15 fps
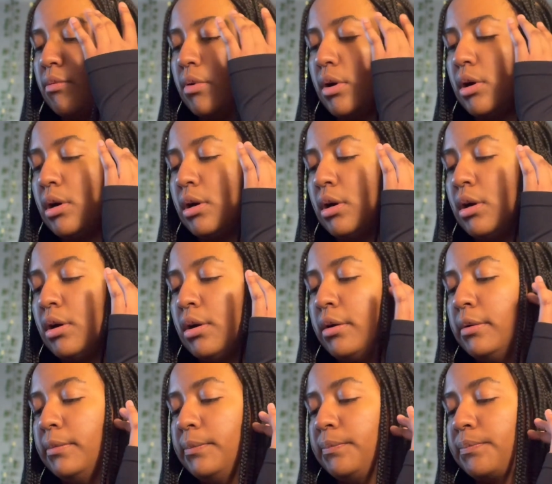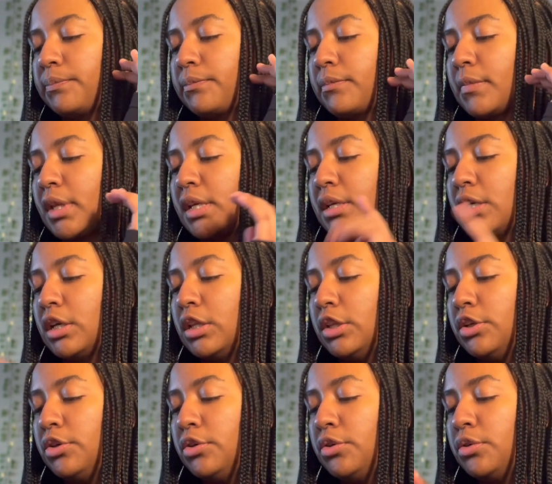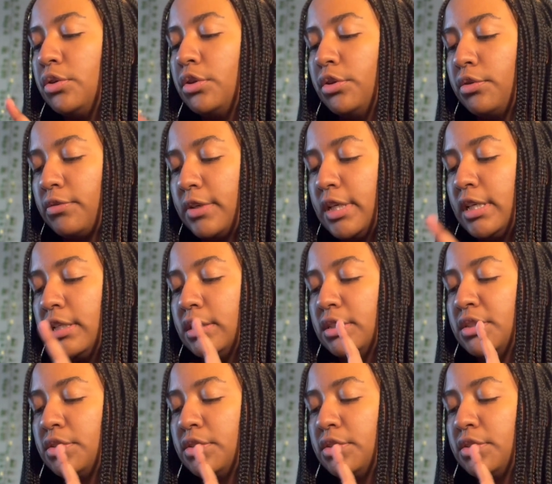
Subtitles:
glue rings,